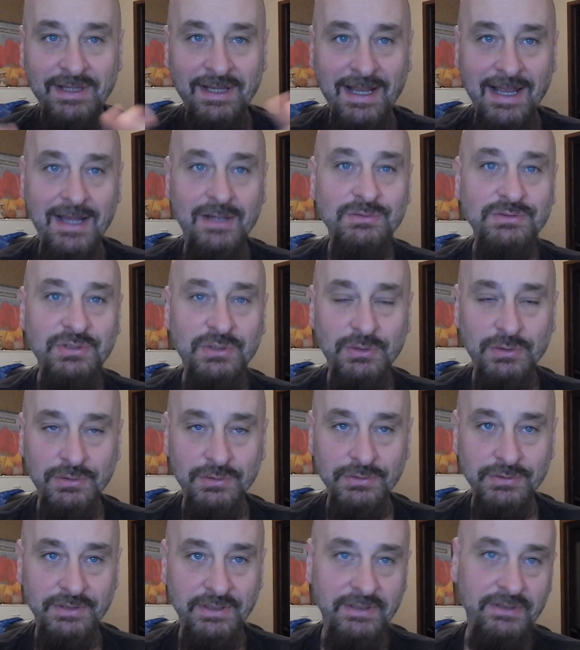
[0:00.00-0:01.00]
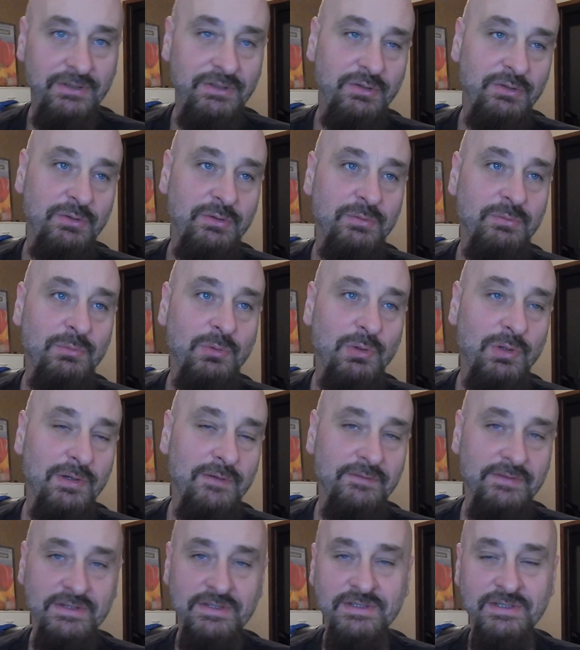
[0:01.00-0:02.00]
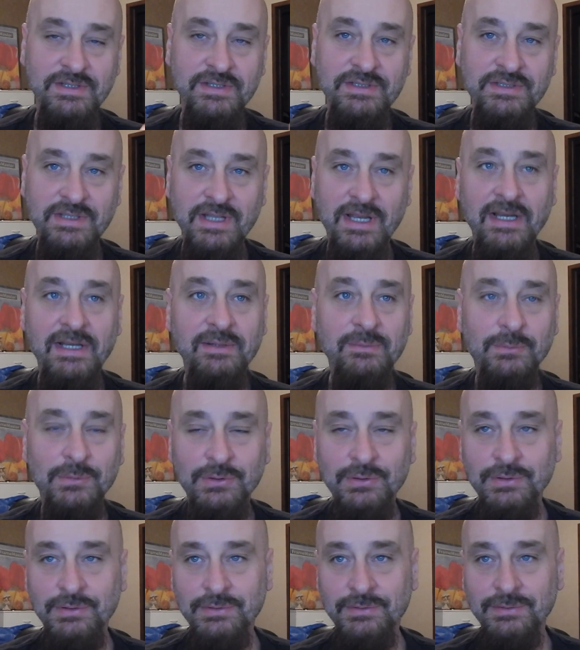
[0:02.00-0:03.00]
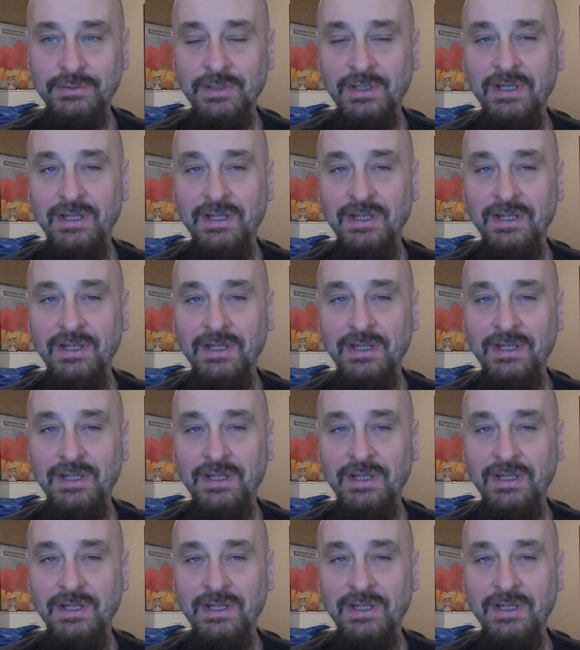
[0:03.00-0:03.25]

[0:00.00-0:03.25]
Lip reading: household into more of a sustainable,